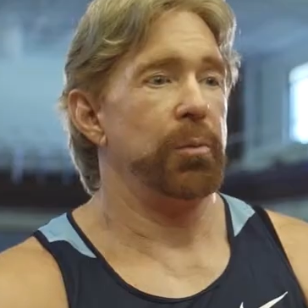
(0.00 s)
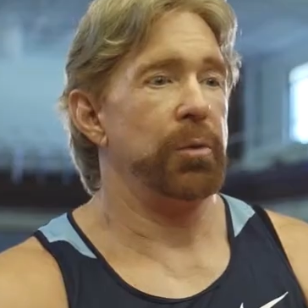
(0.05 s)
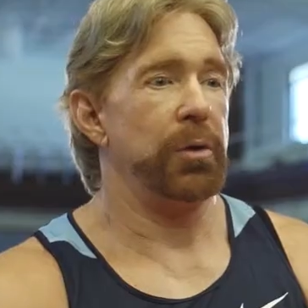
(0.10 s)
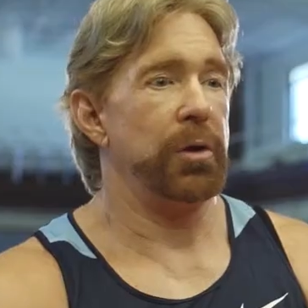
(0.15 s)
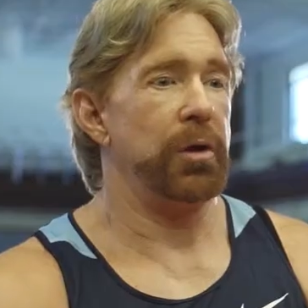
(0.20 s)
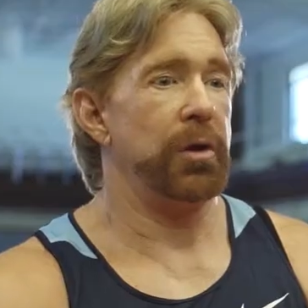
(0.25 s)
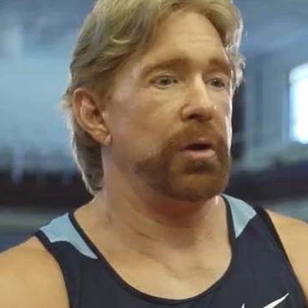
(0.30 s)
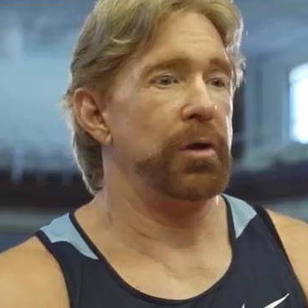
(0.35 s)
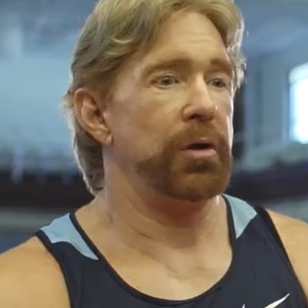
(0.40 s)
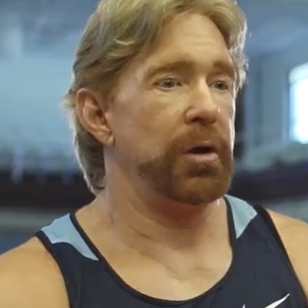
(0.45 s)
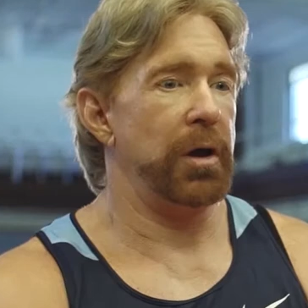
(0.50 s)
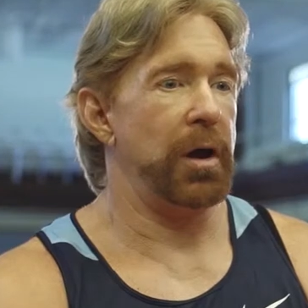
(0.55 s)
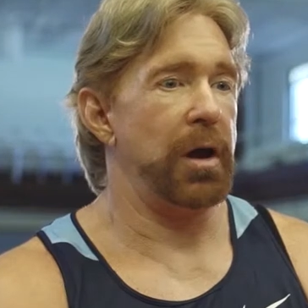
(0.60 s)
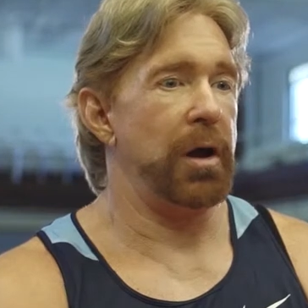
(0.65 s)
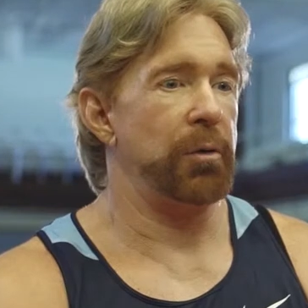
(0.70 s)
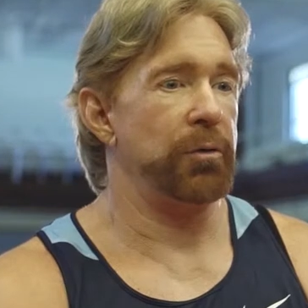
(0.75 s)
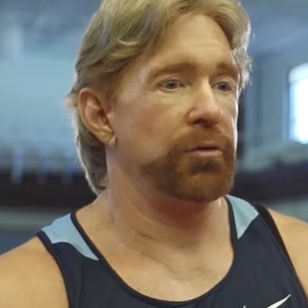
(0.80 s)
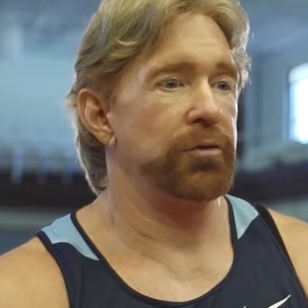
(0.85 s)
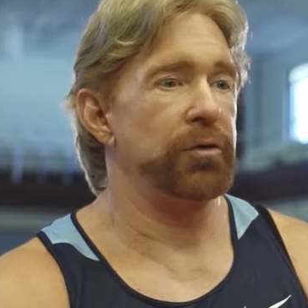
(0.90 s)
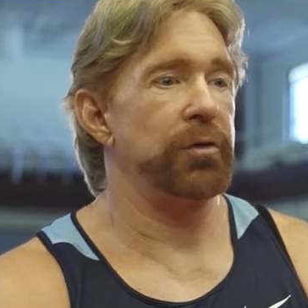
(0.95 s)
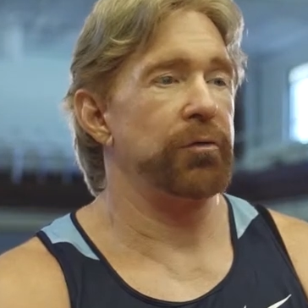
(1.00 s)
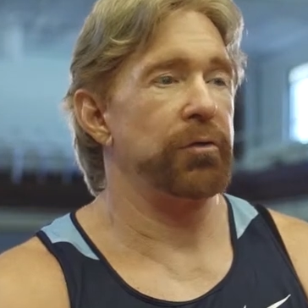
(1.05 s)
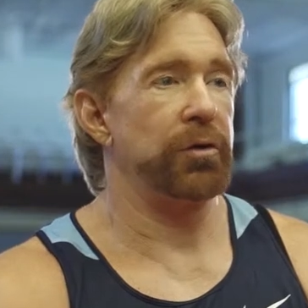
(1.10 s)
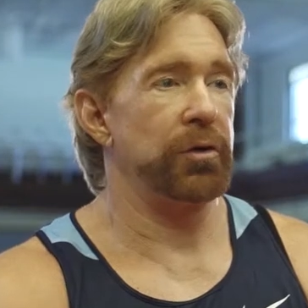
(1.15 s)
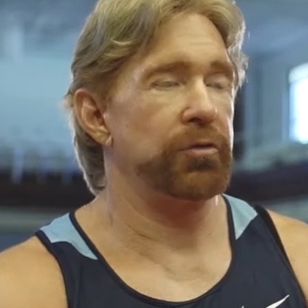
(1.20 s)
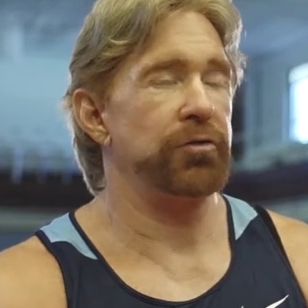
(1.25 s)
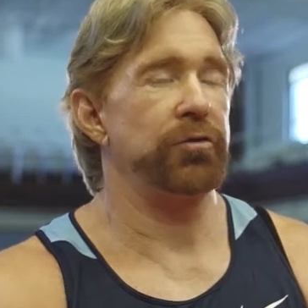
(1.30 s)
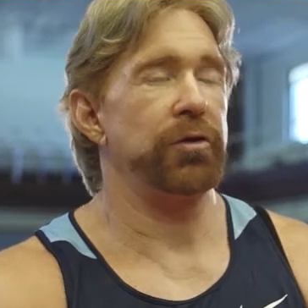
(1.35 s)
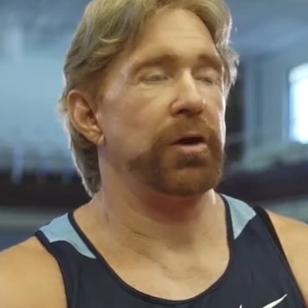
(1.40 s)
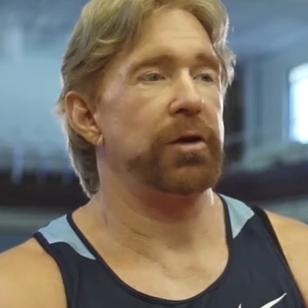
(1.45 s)
but I was given
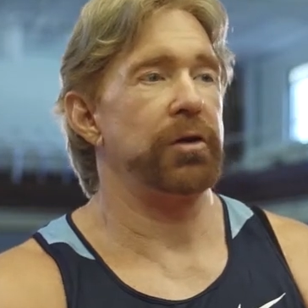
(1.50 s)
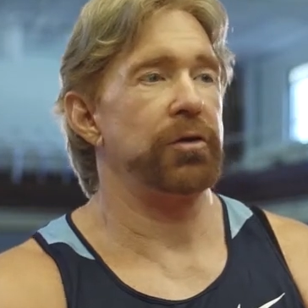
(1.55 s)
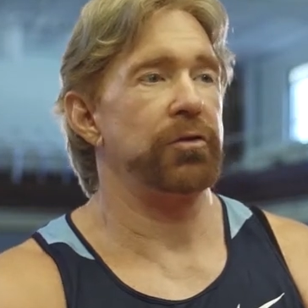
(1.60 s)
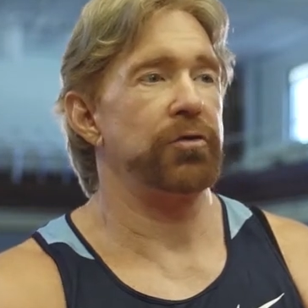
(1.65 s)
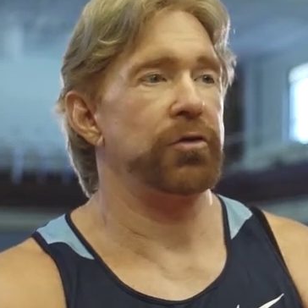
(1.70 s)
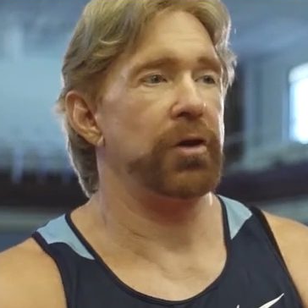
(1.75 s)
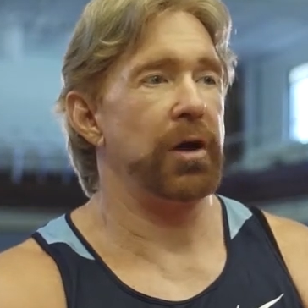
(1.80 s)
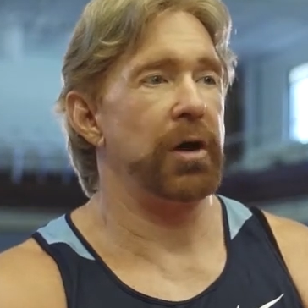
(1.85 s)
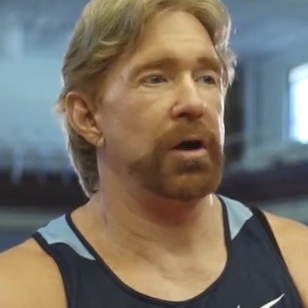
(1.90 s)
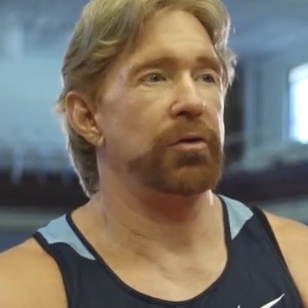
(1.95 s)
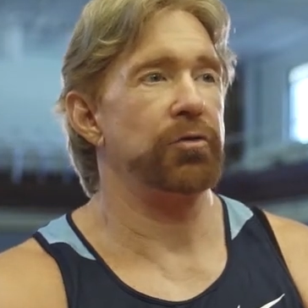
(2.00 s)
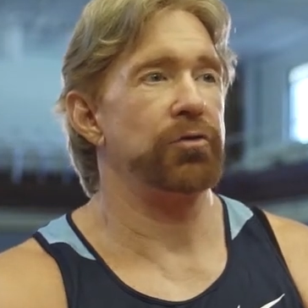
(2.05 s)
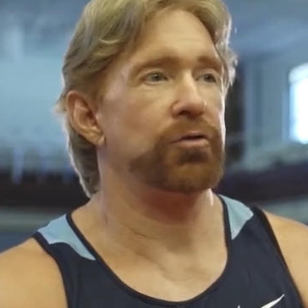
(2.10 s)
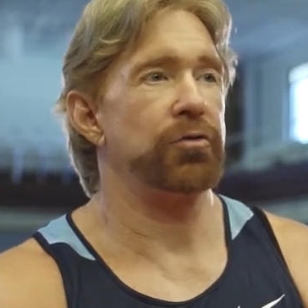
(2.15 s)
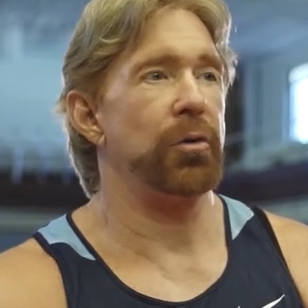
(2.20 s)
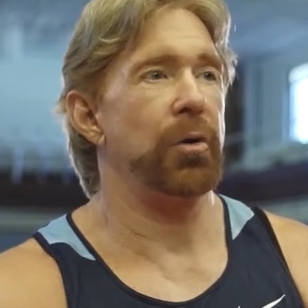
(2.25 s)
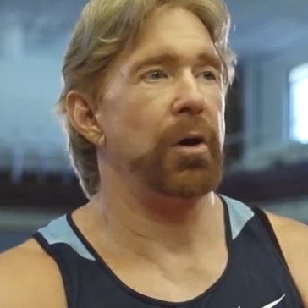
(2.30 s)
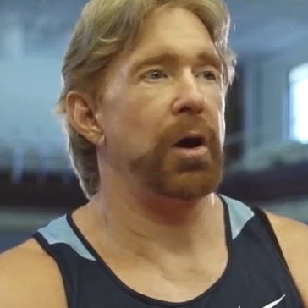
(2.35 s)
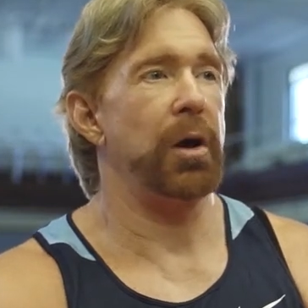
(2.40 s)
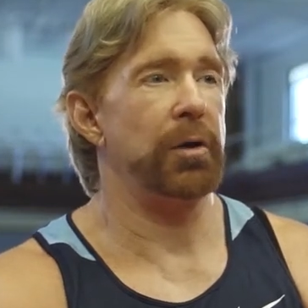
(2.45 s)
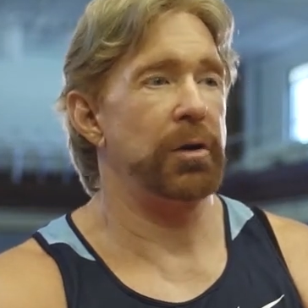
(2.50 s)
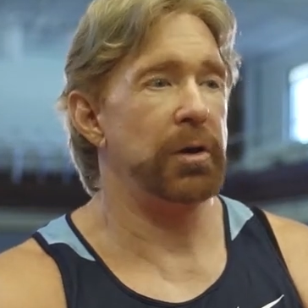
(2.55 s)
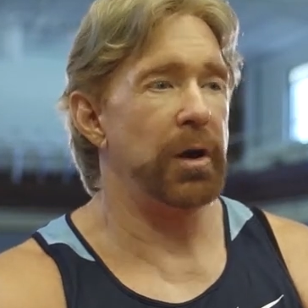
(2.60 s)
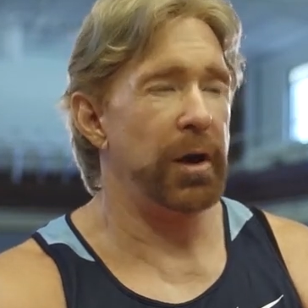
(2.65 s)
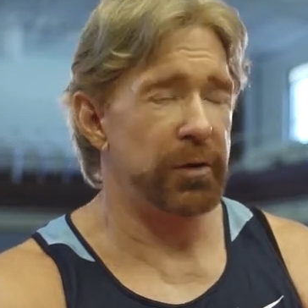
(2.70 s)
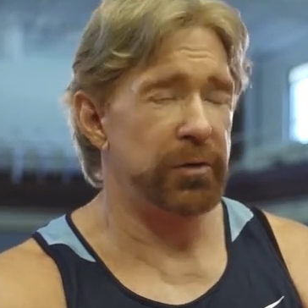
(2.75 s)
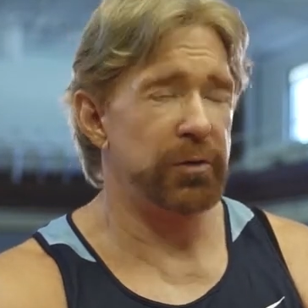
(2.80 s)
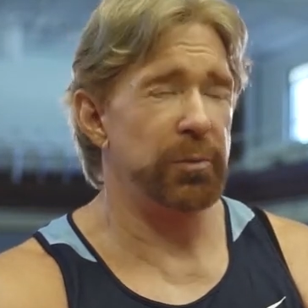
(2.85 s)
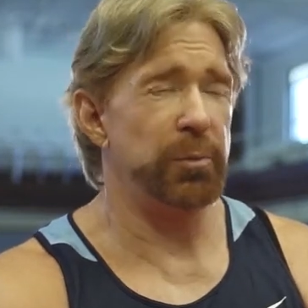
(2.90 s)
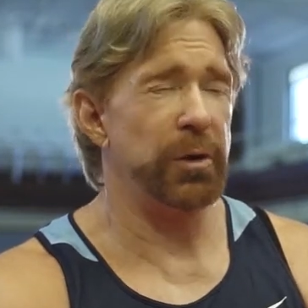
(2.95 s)
a second chance, so I'd
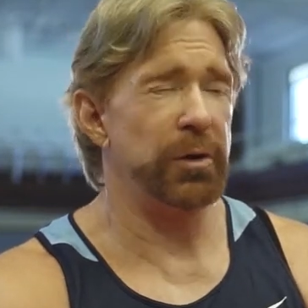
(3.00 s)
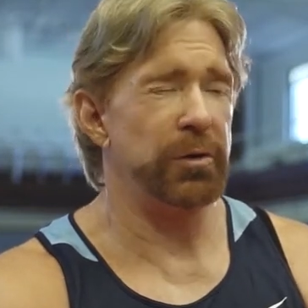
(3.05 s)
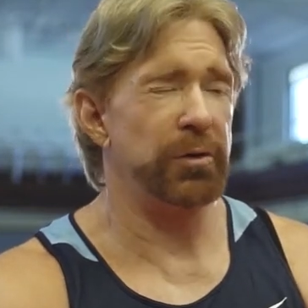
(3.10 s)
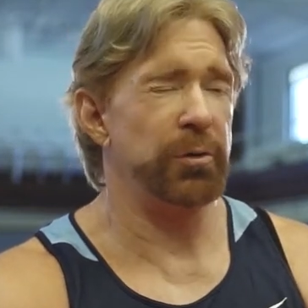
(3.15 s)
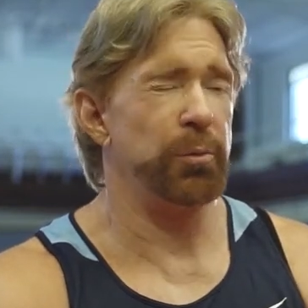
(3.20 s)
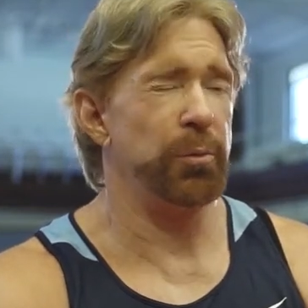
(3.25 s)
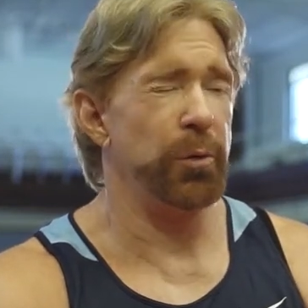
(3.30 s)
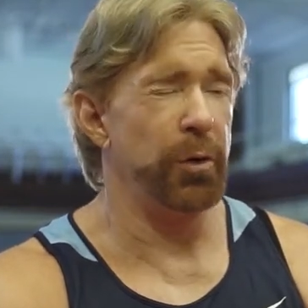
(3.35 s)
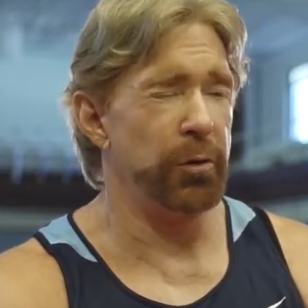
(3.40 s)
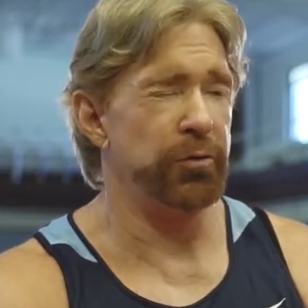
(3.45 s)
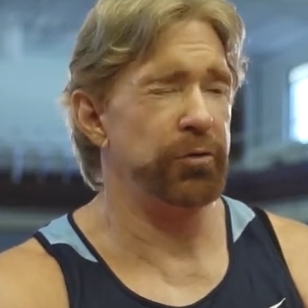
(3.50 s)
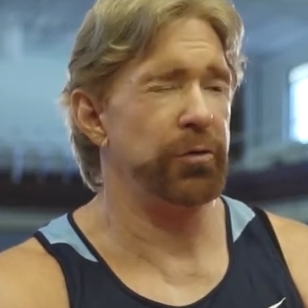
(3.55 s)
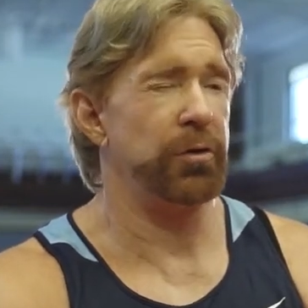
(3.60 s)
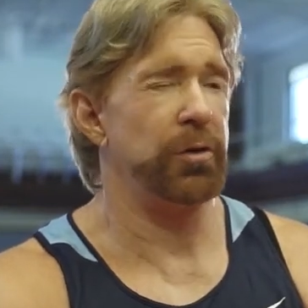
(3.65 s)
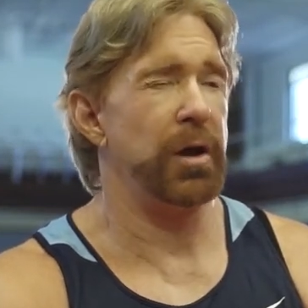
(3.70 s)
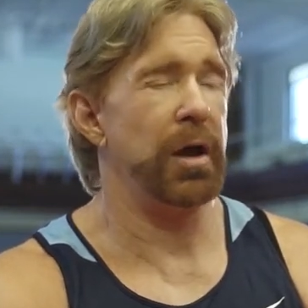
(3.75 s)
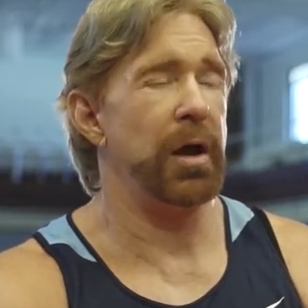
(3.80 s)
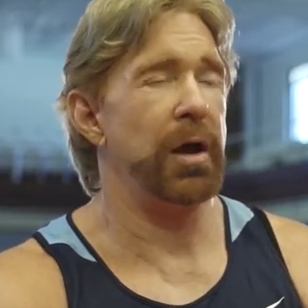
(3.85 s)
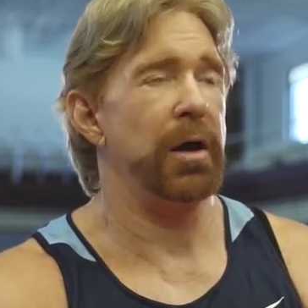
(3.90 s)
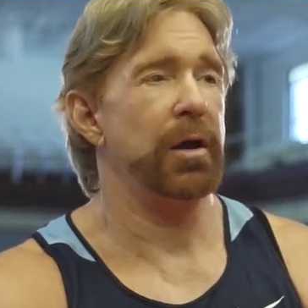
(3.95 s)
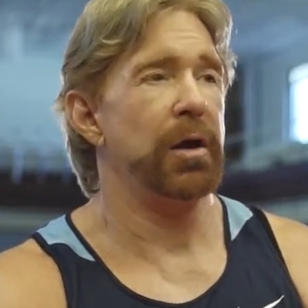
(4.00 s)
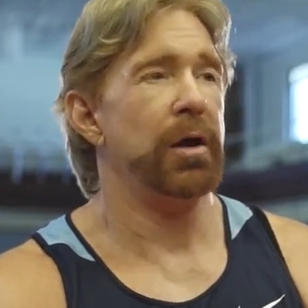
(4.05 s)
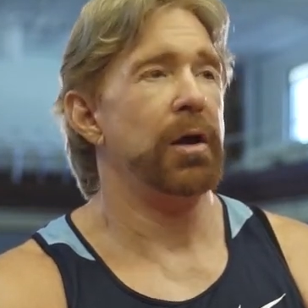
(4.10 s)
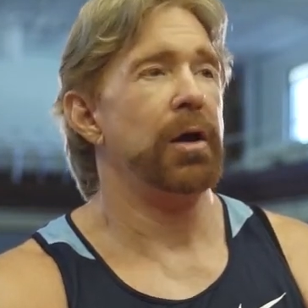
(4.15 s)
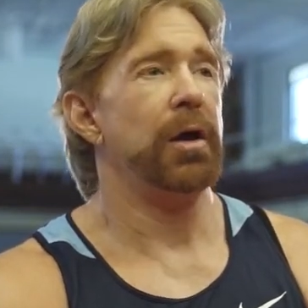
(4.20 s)
like to make the most of that